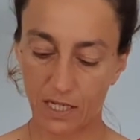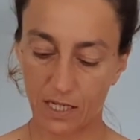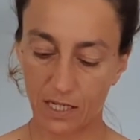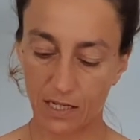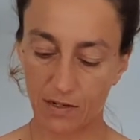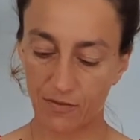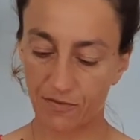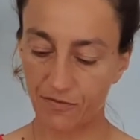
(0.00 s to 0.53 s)

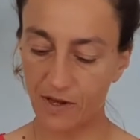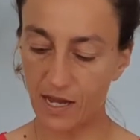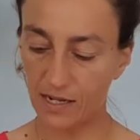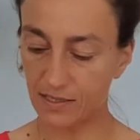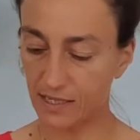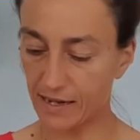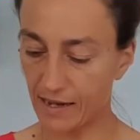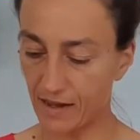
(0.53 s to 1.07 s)
In
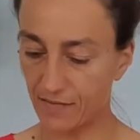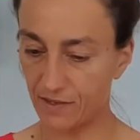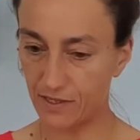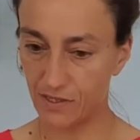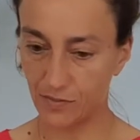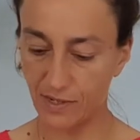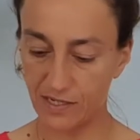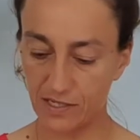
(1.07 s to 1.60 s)
fact, I have
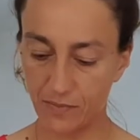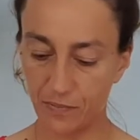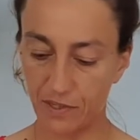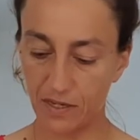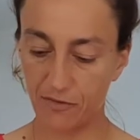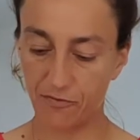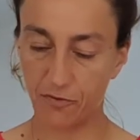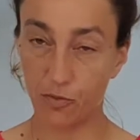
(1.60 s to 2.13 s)
this
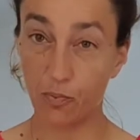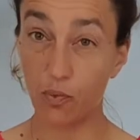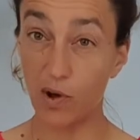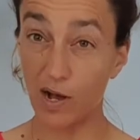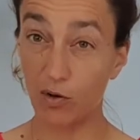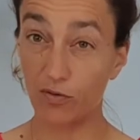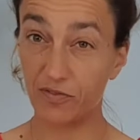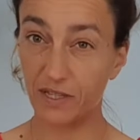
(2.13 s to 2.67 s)
recipe for
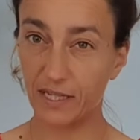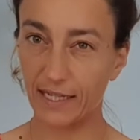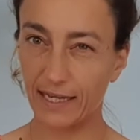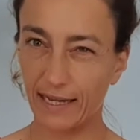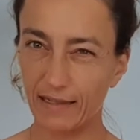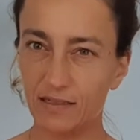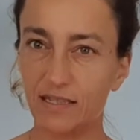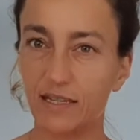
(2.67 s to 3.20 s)
poireau
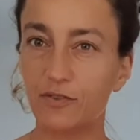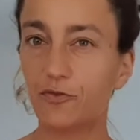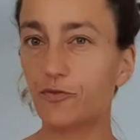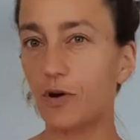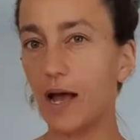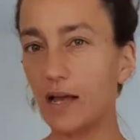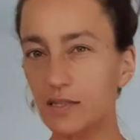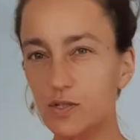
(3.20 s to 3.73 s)
vinaigrette. In
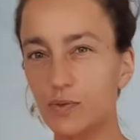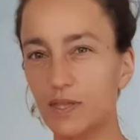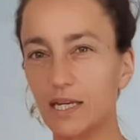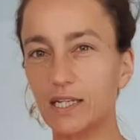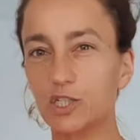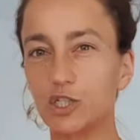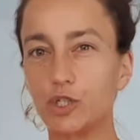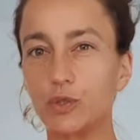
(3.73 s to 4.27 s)
France, what they
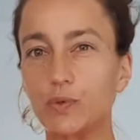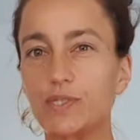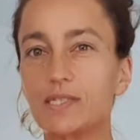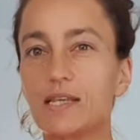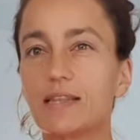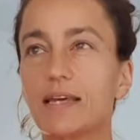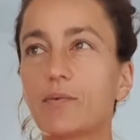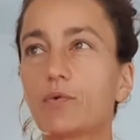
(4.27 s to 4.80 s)
do is
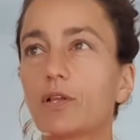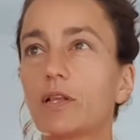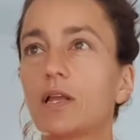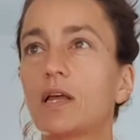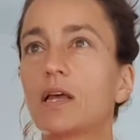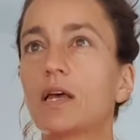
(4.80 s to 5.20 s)
that they will.